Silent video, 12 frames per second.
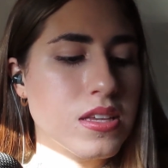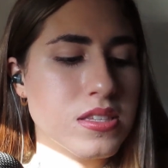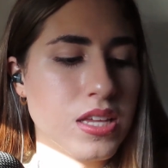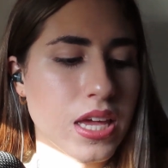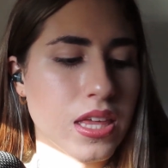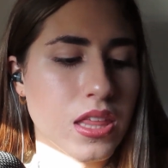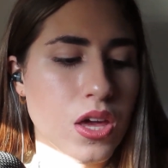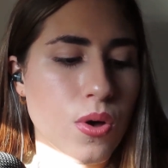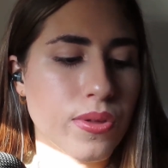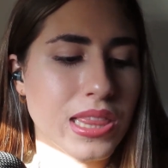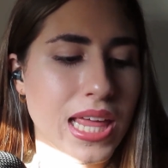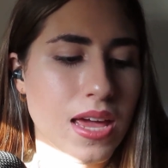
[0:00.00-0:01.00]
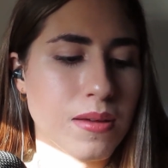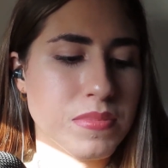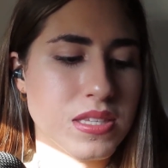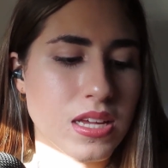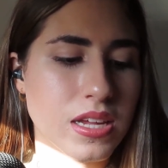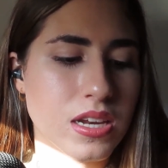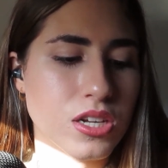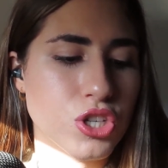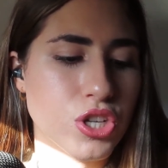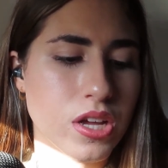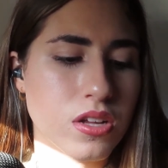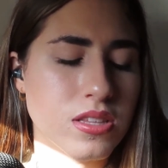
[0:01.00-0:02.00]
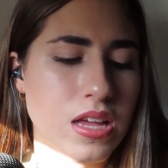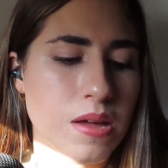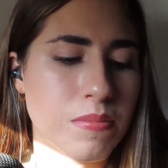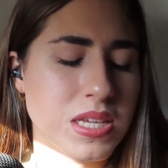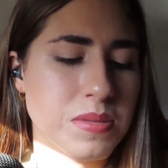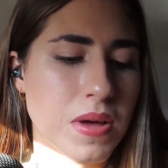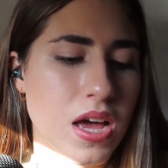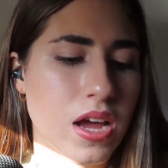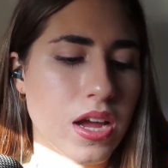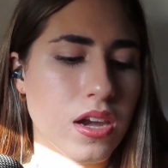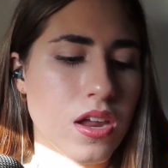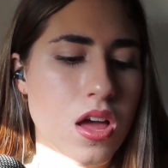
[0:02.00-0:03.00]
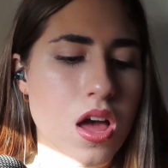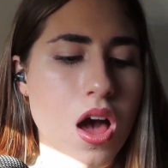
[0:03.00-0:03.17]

Seeing the old lamp sent a chill down my spine.